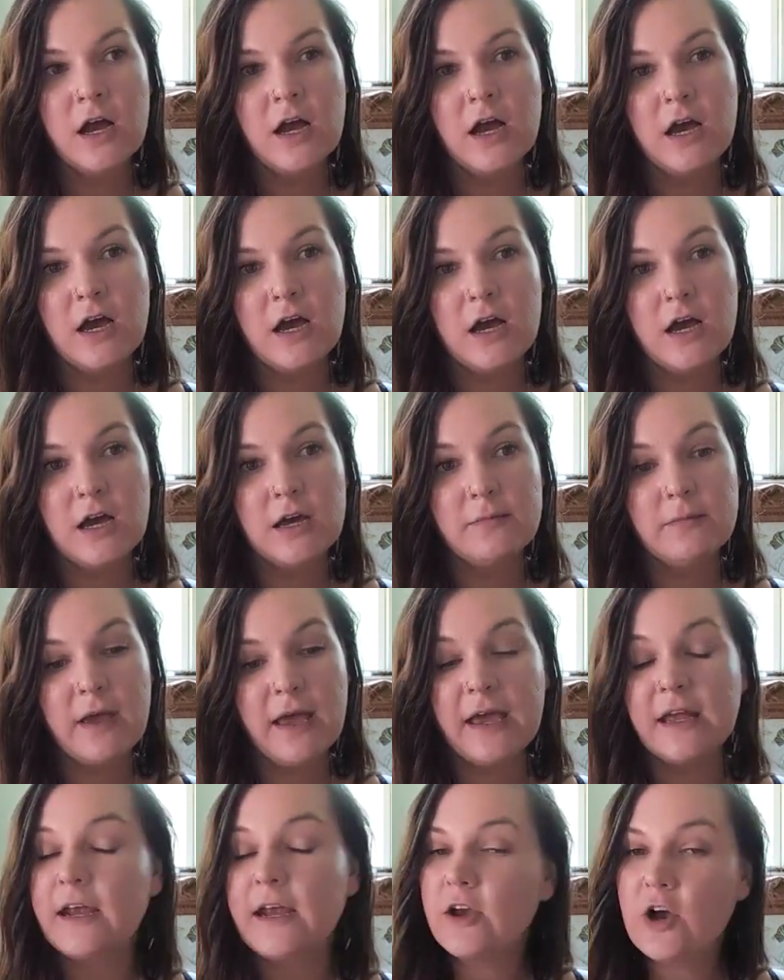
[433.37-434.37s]
Um,
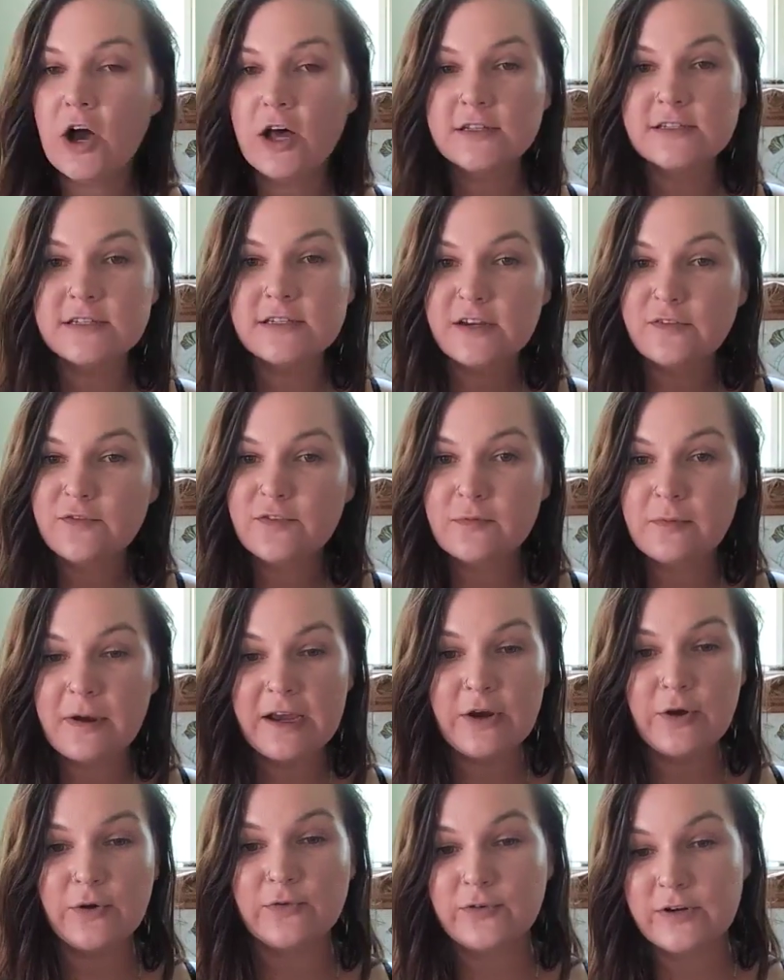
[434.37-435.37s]
and I called it in for
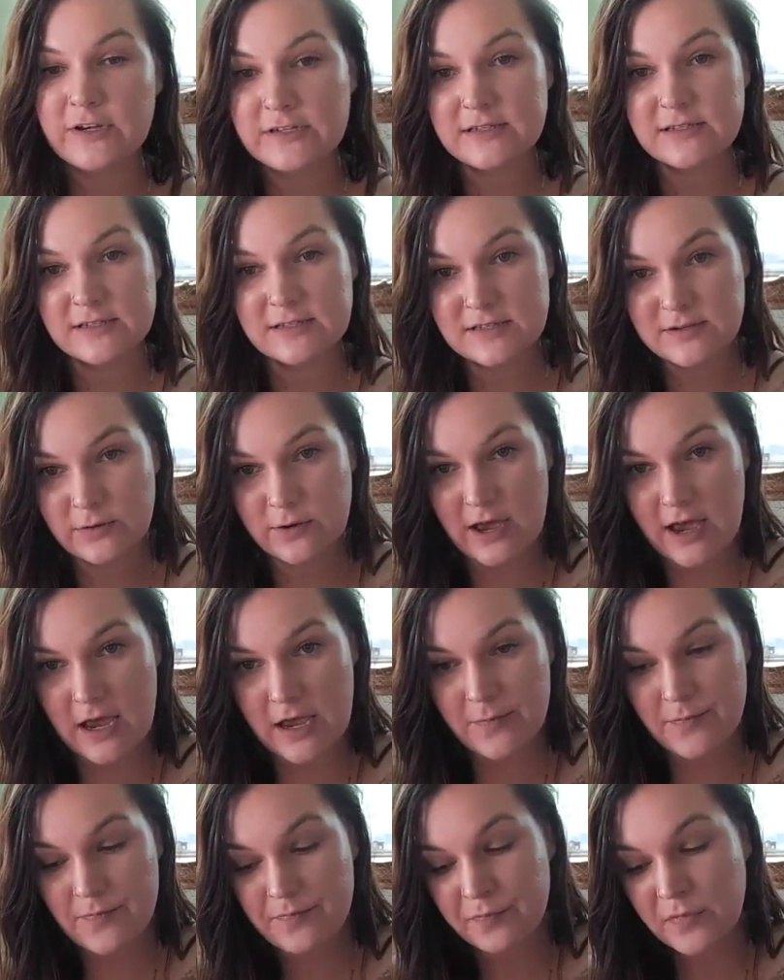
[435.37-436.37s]
my own reasons.
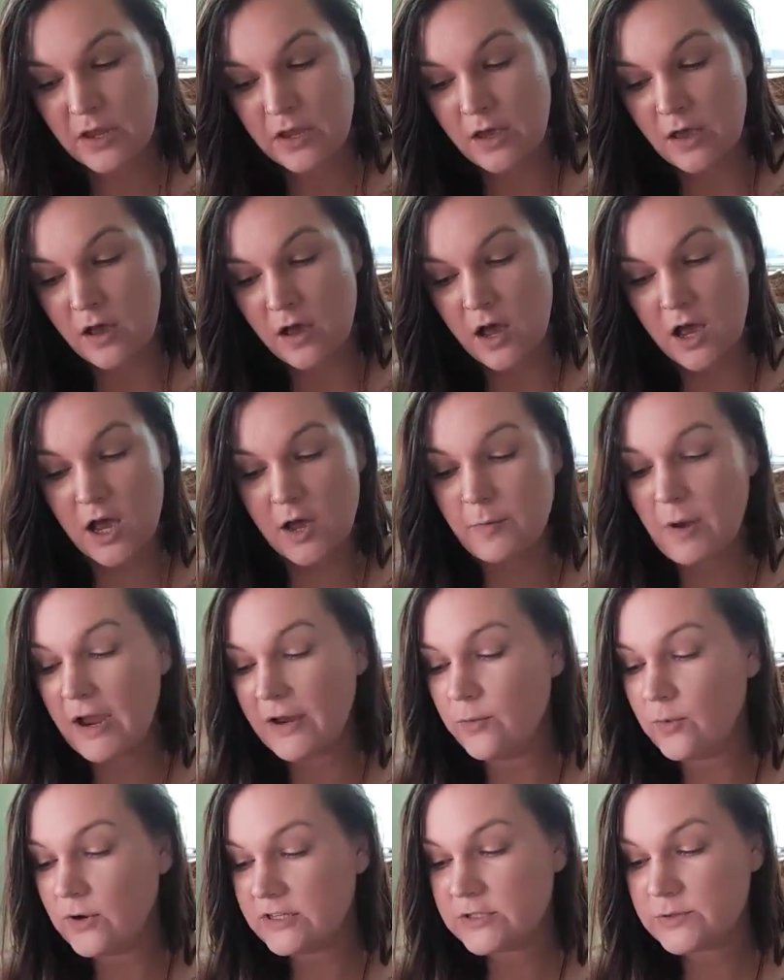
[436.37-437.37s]
Okay. Um,
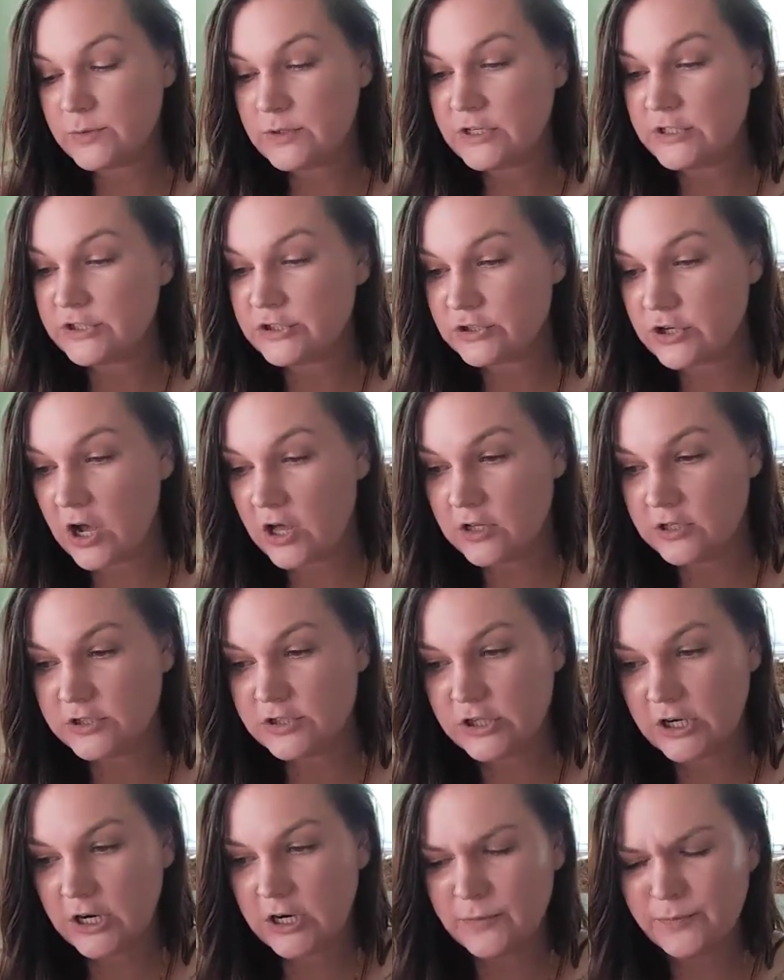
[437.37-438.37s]
I went to an
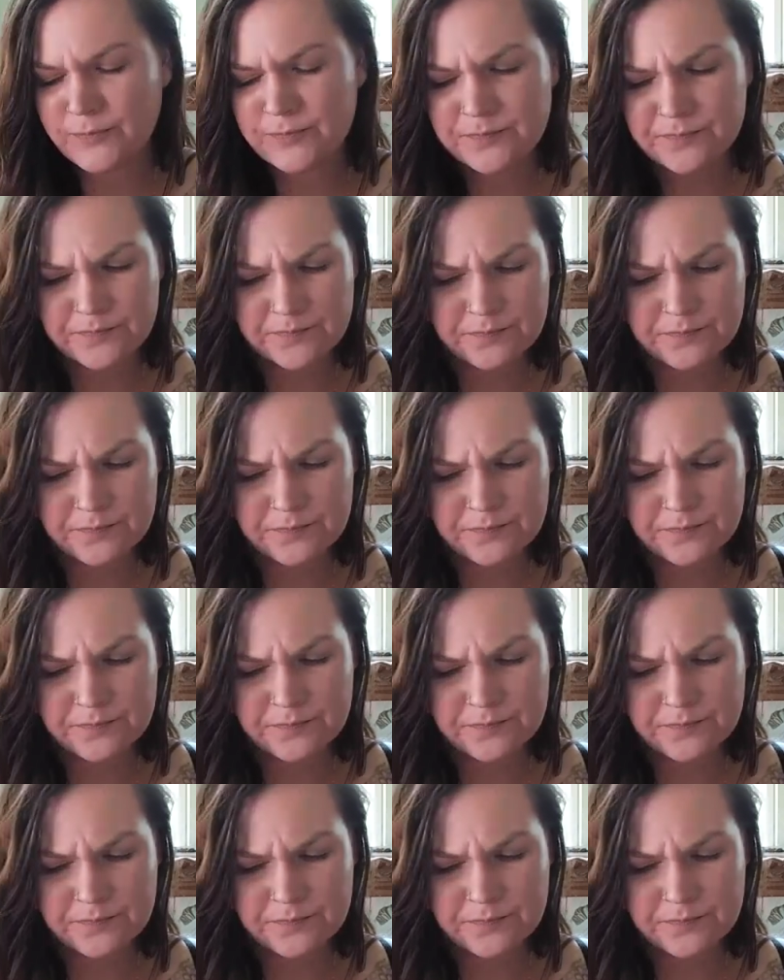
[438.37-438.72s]
astrologer